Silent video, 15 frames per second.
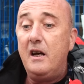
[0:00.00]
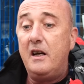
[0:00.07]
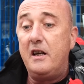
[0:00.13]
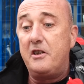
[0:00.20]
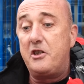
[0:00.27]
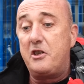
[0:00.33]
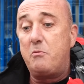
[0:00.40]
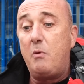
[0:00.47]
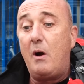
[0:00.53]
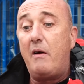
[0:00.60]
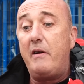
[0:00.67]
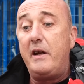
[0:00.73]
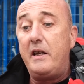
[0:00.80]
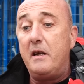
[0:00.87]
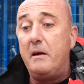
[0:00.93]
and I just
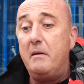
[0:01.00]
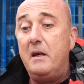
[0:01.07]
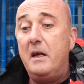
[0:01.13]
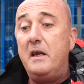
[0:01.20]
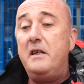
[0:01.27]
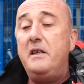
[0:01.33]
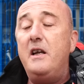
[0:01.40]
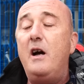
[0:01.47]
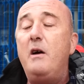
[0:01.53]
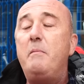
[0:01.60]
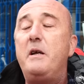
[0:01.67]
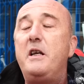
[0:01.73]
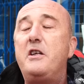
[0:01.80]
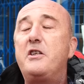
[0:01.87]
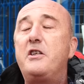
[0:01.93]
worry that
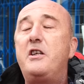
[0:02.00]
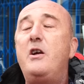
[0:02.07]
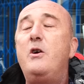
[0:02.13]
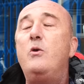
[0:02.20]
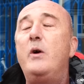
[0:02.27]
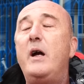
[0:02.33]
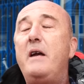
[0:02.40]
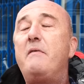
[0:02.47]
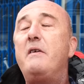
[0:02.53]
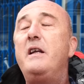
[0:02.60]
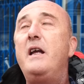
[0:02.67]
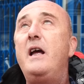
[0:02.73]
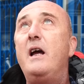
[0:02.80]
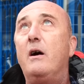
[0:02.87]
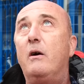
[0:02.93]
nobody still,
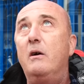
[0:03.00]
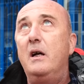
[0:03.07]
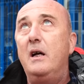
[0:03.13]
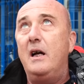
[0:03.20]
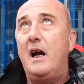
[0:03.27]
even now,